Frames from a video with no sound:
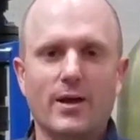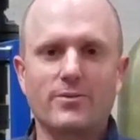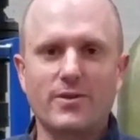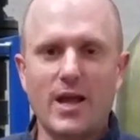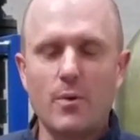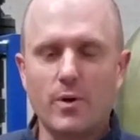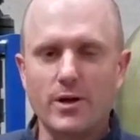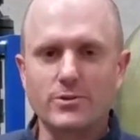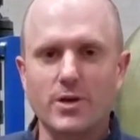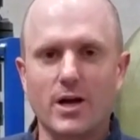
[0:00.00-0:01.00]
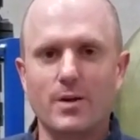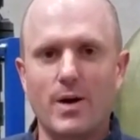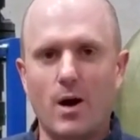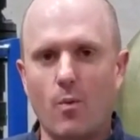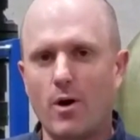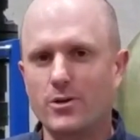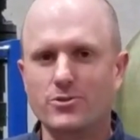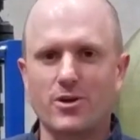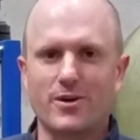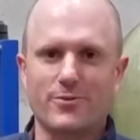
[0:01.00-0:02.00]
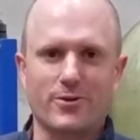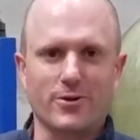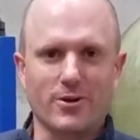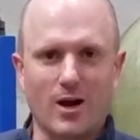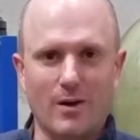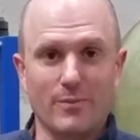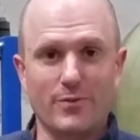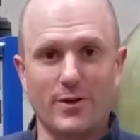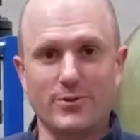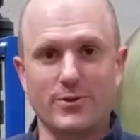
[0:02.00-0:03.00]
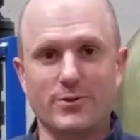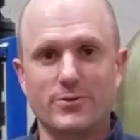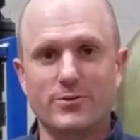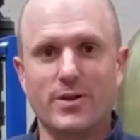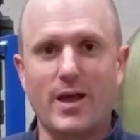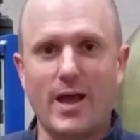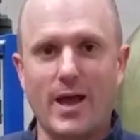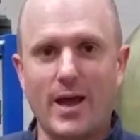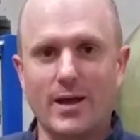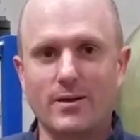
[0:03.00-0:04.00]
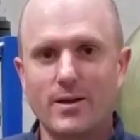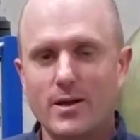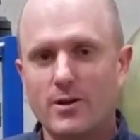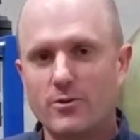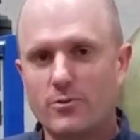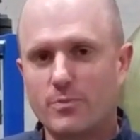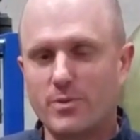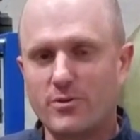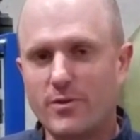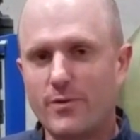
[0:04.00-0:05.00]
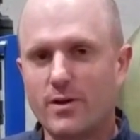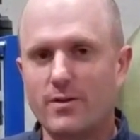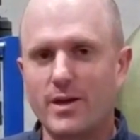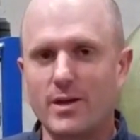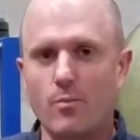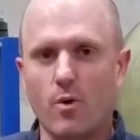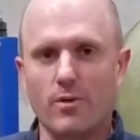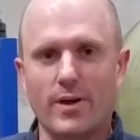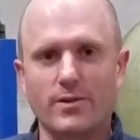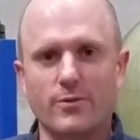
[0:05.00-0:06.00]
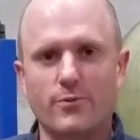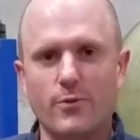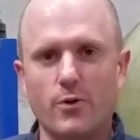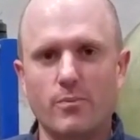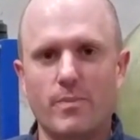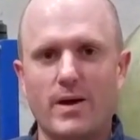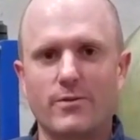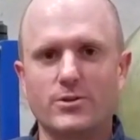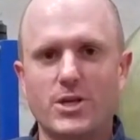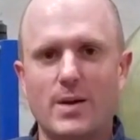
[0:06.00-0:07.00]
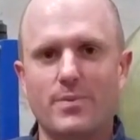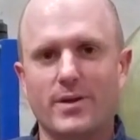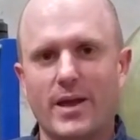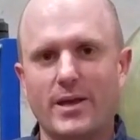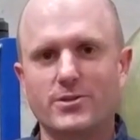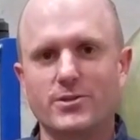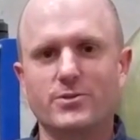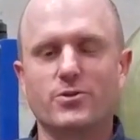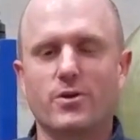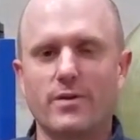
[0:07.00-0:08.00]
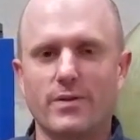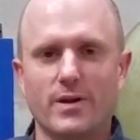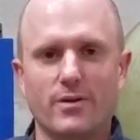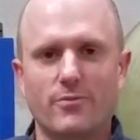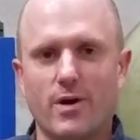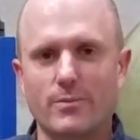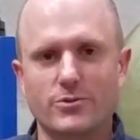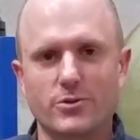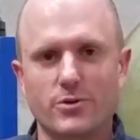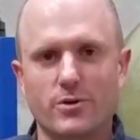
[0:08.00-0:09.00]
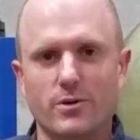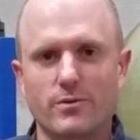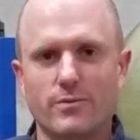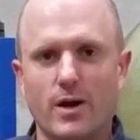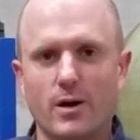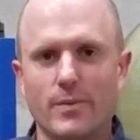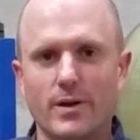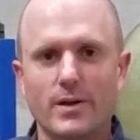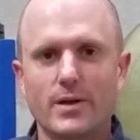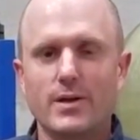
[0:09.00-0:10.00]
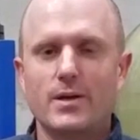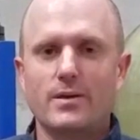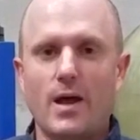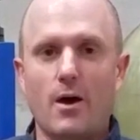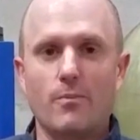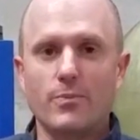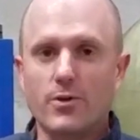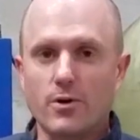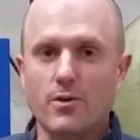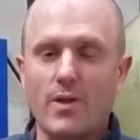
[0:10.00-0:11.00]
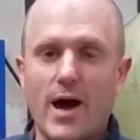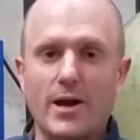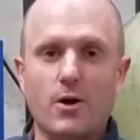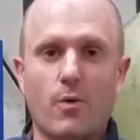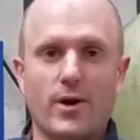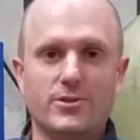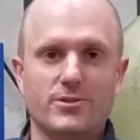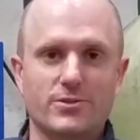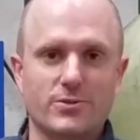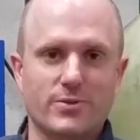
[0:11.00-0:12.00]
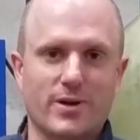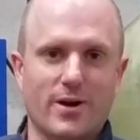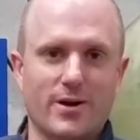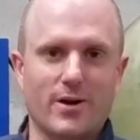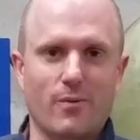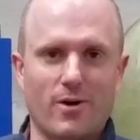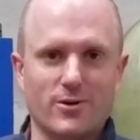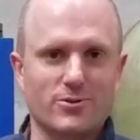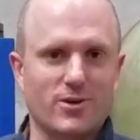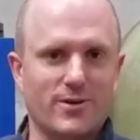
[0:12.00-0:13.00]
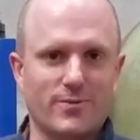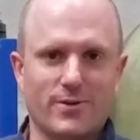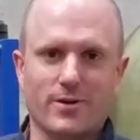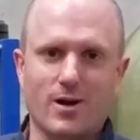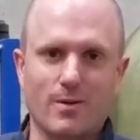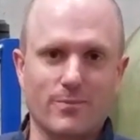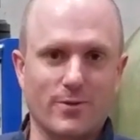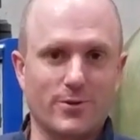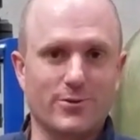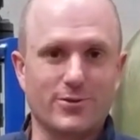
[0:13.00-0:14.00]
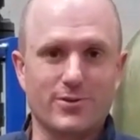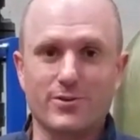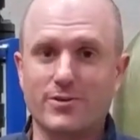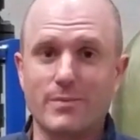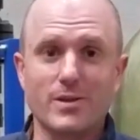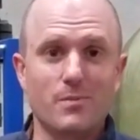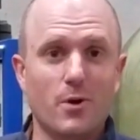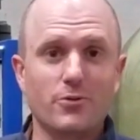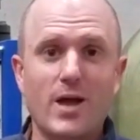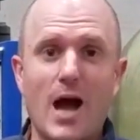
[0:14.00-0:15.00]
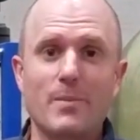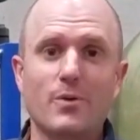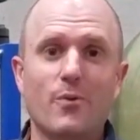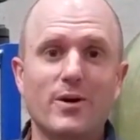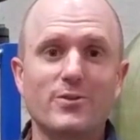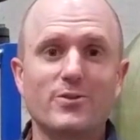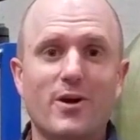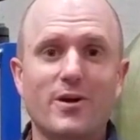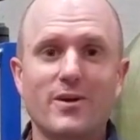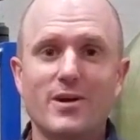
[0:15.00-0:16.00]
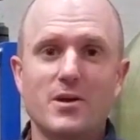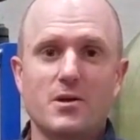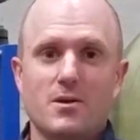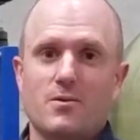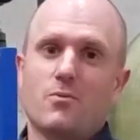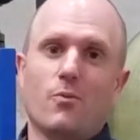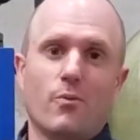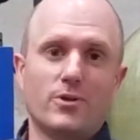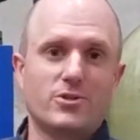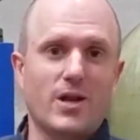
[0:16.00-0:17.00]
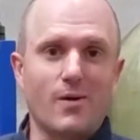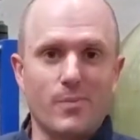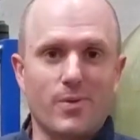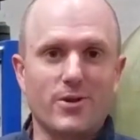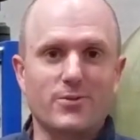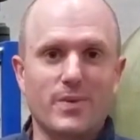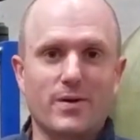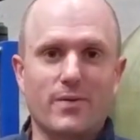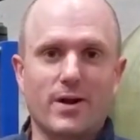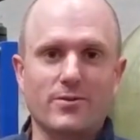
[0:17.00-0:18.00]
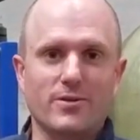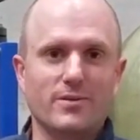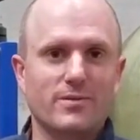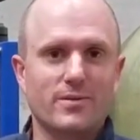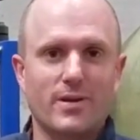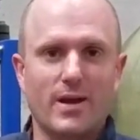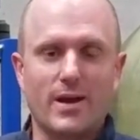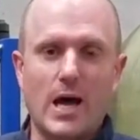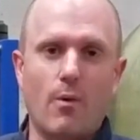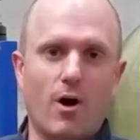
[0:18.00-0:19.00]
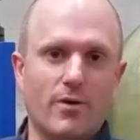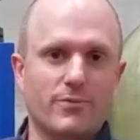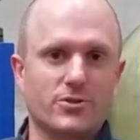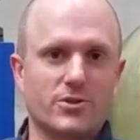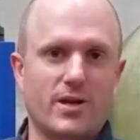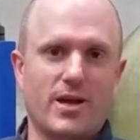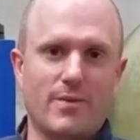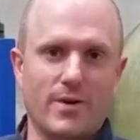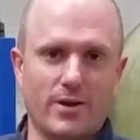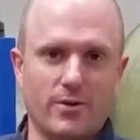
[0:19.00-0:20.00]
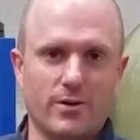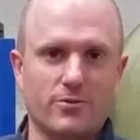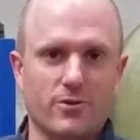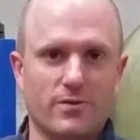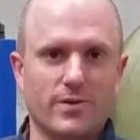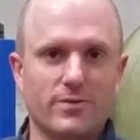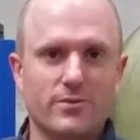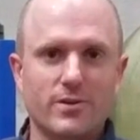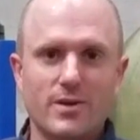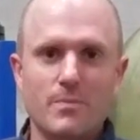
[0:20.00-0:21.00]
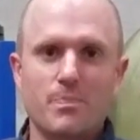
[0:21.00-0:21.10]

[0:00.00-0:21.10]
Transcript: and today we're going to talk about water softener and carbon filters, and specifically in more like the food and beverage applications or even in a pharmaceutical environment. Now, there are a lot of questions regarding water softener and carbon filters, and some of the most common ones are, when should I replace my resin, and how often should I have my unit serviced?